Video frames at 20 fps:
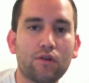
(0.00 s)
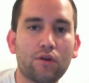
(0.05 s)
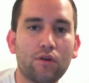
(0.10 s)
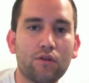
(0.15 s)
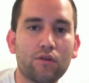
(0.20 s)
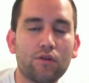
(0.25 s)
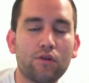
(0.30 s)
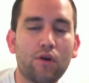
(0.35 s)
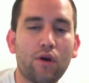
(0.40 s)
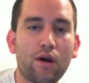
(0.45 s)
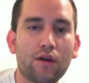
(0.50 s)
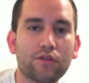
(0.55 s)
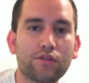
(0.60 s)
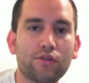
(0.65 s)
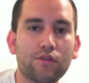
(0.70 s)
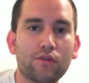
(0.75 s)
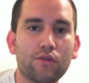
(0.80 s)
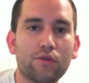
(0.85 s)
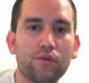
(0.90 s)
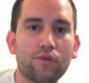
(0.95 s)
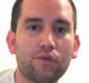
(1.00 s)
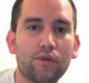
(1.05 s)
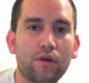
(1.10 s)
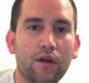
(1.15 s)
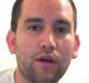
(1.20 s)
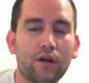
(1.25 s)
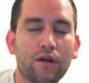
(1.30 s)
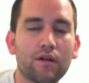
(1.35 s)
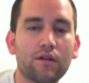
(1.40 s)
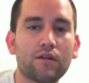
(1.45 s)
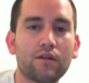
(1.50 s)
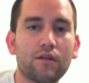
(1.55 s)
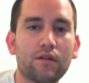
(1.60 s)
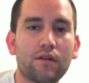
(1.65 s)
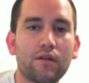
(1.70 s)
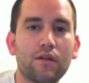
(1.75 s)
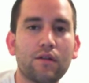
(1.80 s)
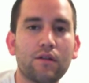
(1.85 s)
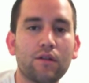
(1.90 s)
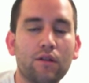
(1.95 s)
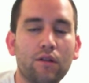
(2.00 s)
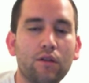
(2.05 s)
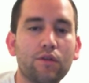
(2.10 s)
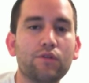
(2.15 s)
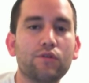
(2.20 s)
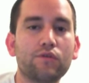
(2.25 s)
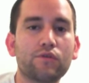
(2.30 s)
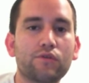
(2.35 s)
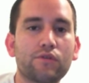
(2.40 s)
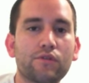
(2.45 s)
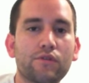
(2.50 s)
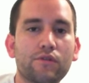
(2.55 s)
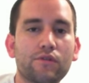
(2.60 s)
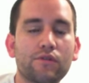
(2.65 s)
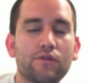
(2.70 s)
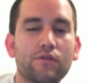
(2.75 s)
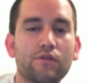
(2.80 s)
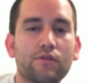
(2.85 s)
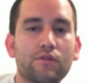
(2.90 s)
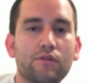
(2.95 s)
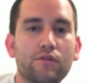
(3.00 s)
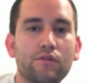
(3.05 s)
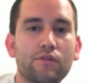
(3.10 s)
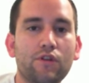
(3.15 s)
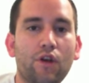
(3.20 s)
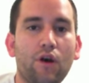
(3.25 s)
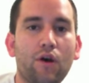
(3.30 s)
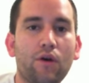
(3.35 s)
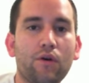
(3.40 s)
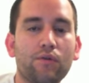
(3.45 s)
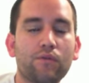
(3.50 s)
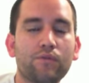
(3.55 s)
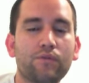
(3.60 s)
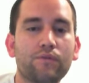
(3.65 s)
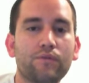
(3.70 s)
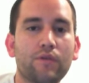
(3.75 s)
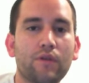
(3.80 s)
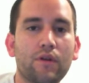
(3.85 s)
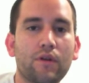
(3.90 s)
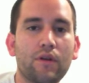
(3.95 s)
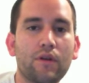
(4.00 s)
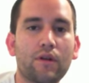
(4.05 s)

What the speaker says: you also lose. So